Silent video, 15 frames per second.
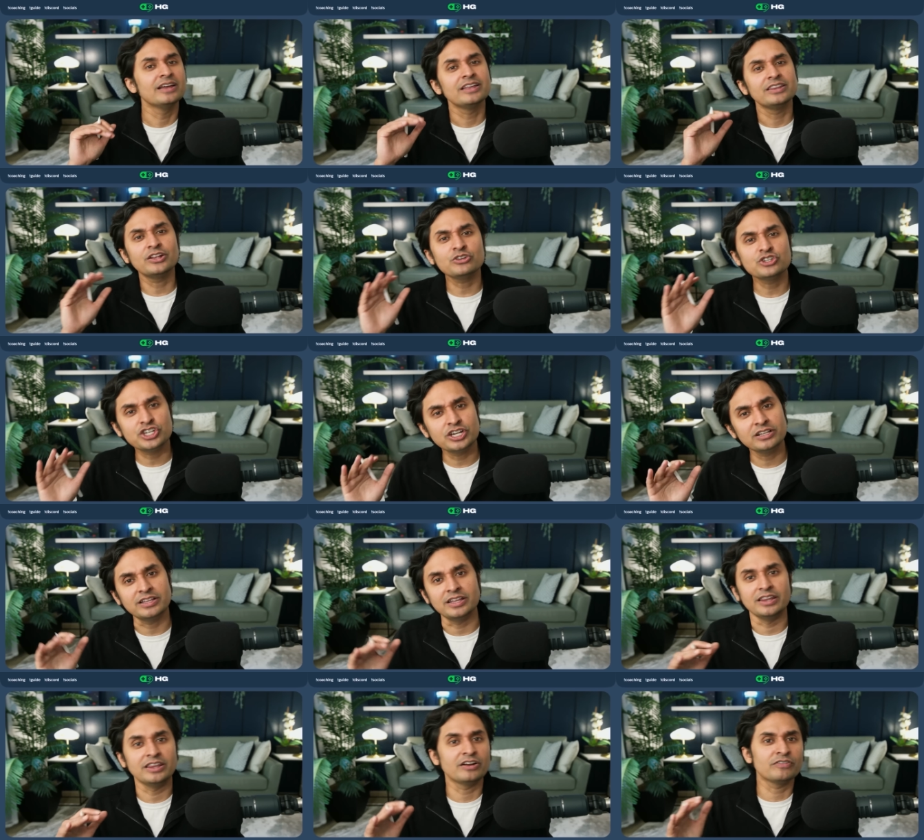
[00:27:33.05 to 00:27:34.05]
They're
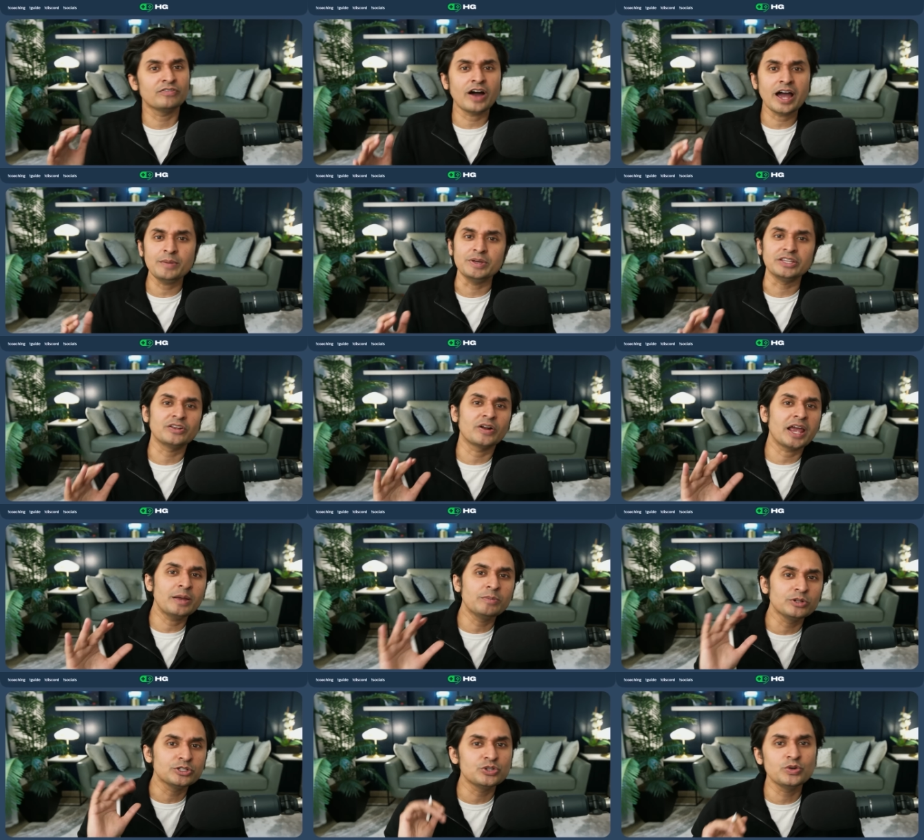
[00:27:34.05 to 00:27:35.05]
chilling, they're vibing, they're
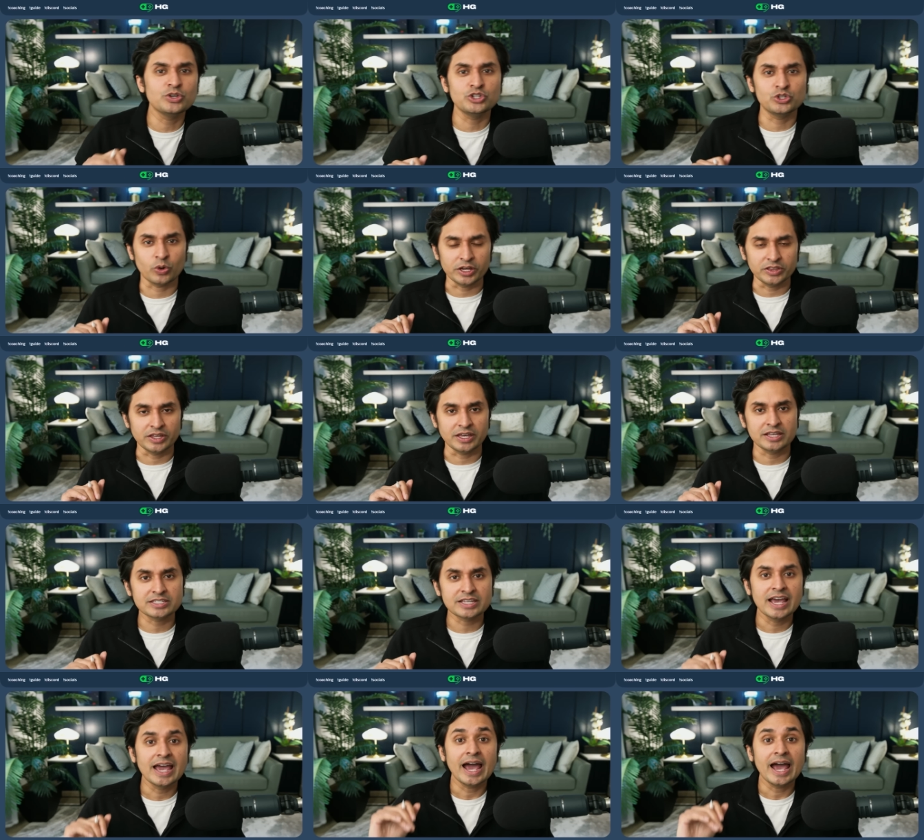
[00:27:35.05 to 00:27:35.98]
able to enjoy things.